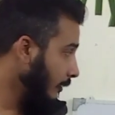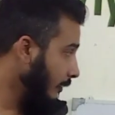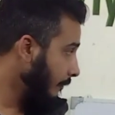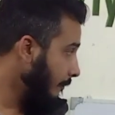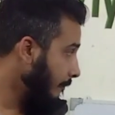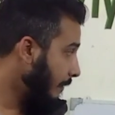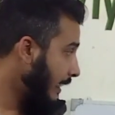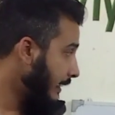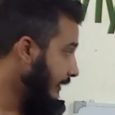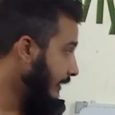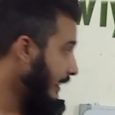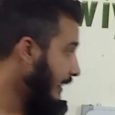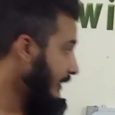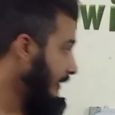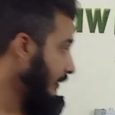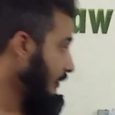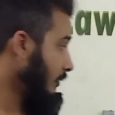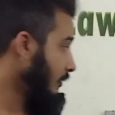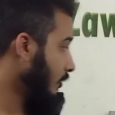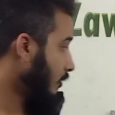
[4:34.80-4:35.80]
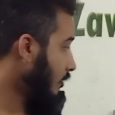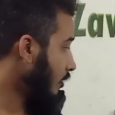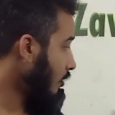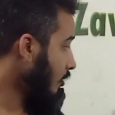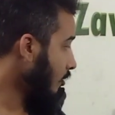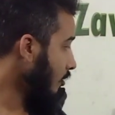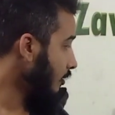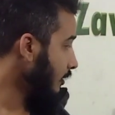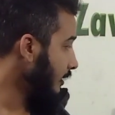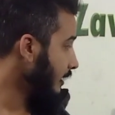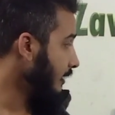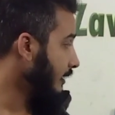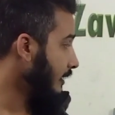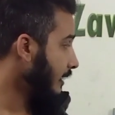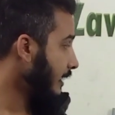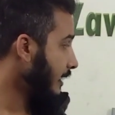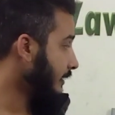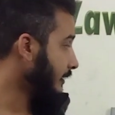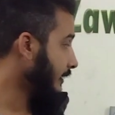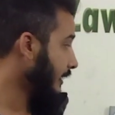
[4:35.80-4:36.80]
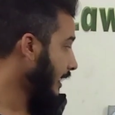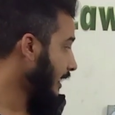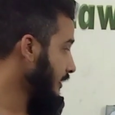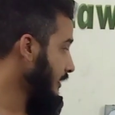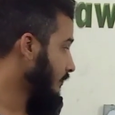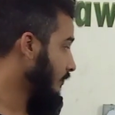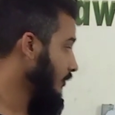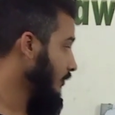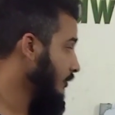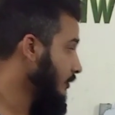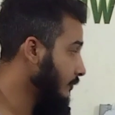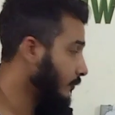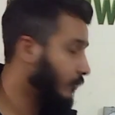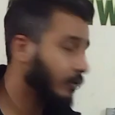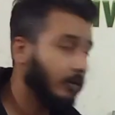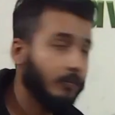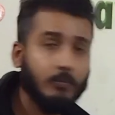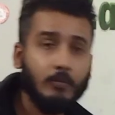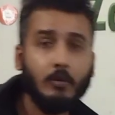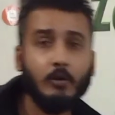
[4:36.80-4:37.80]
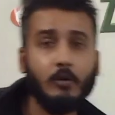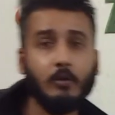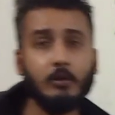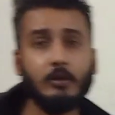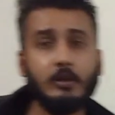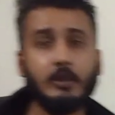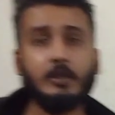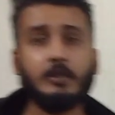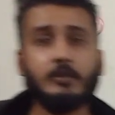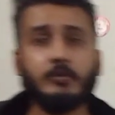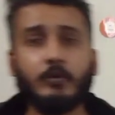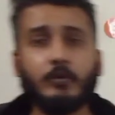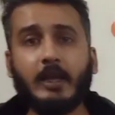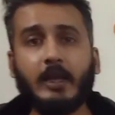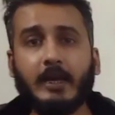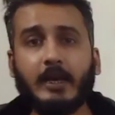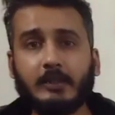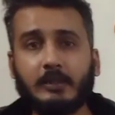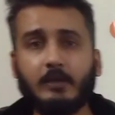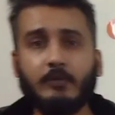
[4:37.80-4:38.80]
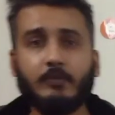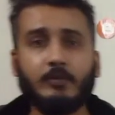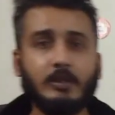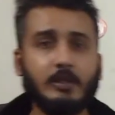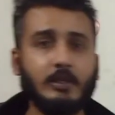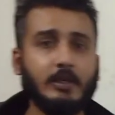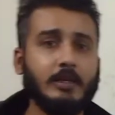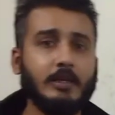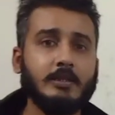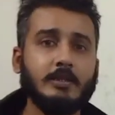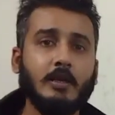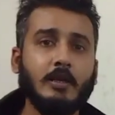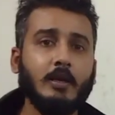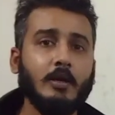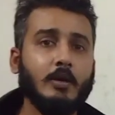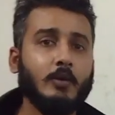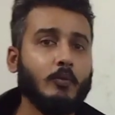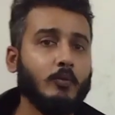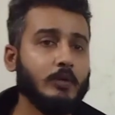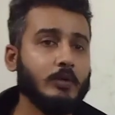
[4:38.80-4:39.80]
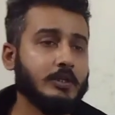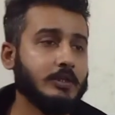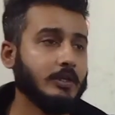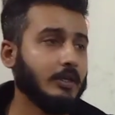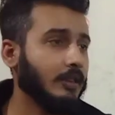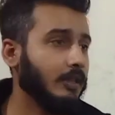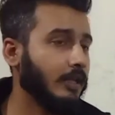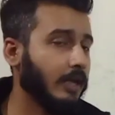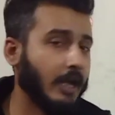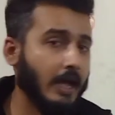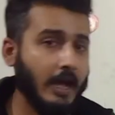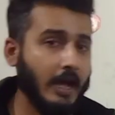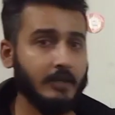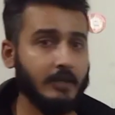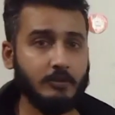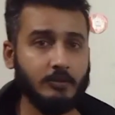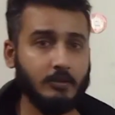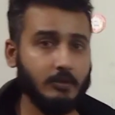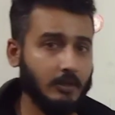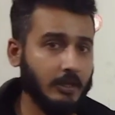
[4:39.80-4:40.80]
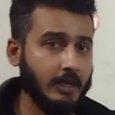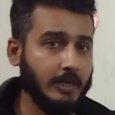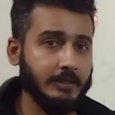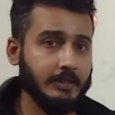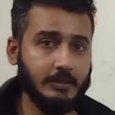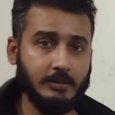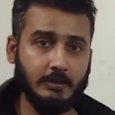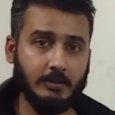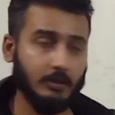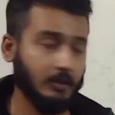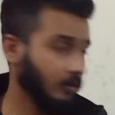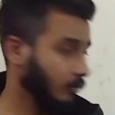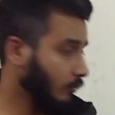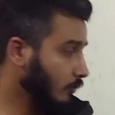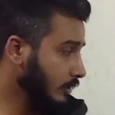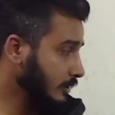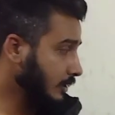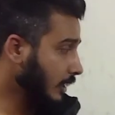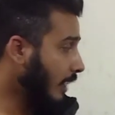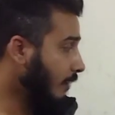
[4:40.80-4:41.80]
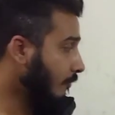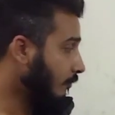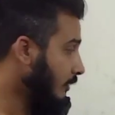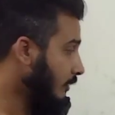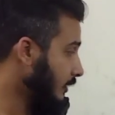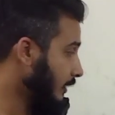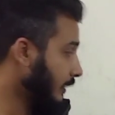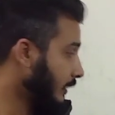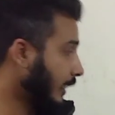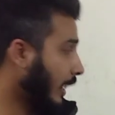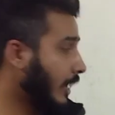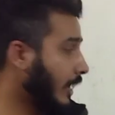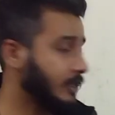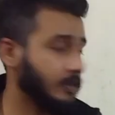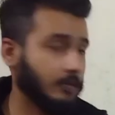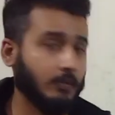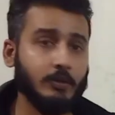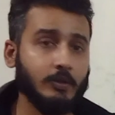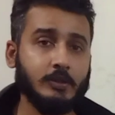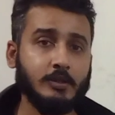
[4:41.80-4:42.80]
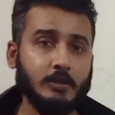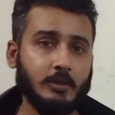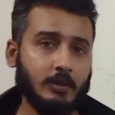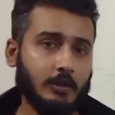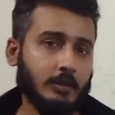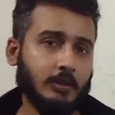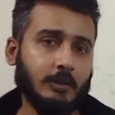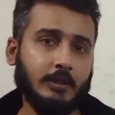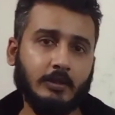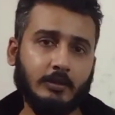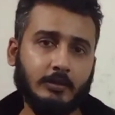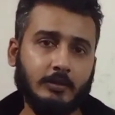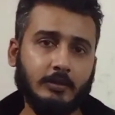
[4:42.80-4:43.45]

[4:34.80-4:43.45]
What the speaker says: By getting all the net cash flows from all these three activities, we shall add or less whatever the cash flows are.